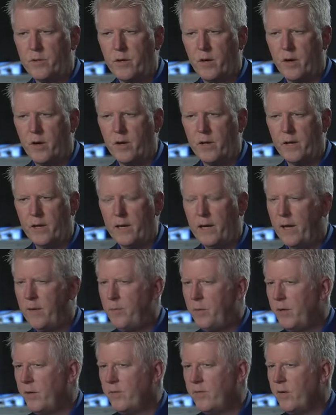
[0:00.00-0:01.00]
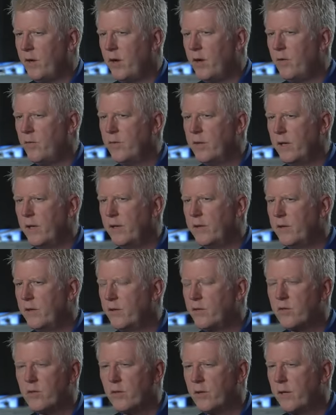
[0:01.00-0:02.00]
started, and I've been involved in
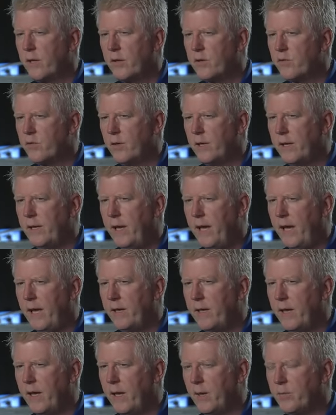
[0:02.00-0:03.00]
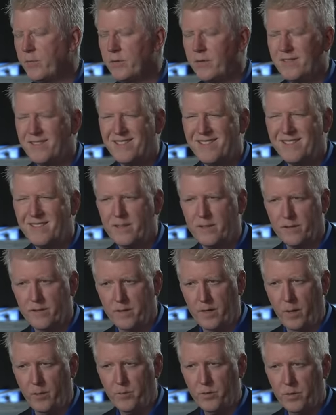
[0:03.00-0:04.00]
digital dentistry and CAD-CAM since its
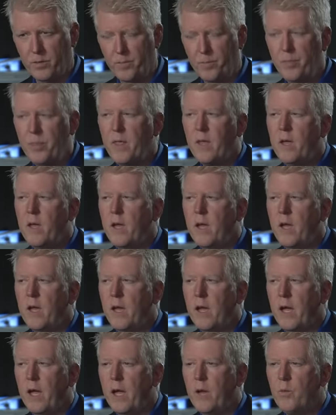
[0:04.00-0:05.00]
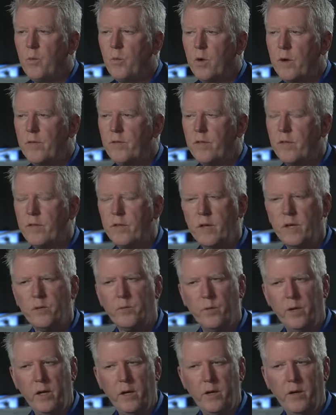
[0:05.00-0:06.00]
inception, and one of the
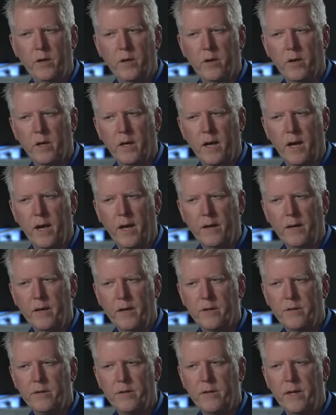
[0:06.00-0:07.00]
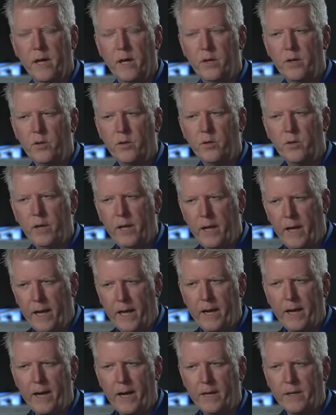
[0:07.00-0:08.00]
things we hear a lot is that you
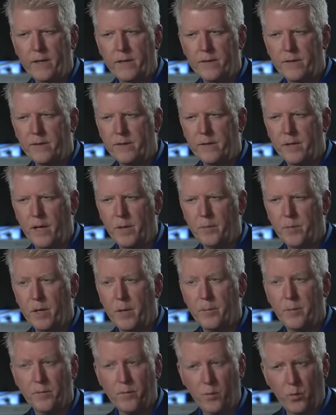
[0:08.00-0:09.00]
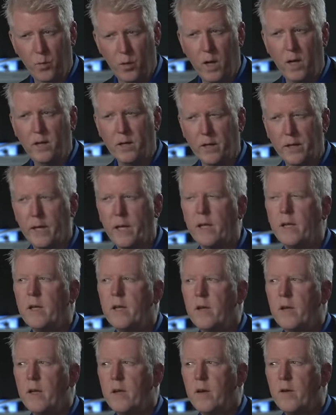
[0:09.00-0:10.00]
cannot get the same type of quality
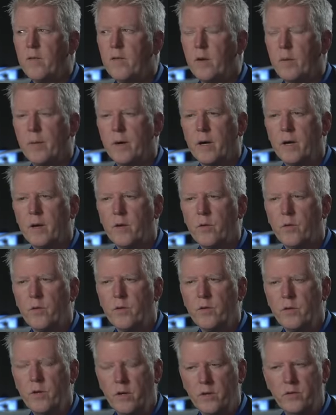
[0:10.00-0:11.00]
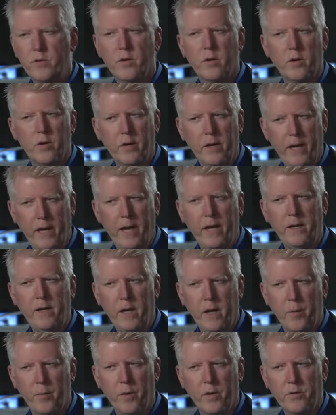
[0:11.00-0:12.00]
from a digital or
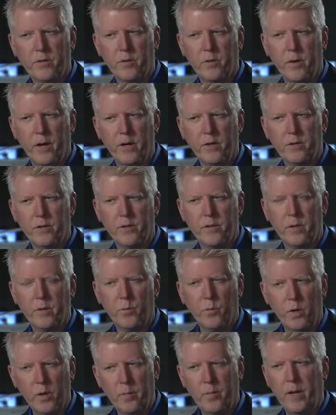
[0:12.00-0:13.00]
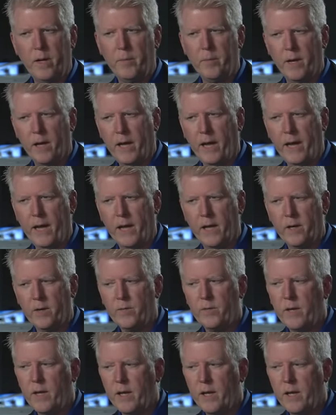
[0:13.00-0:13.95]
CAD-CAM restoration than one made by hand.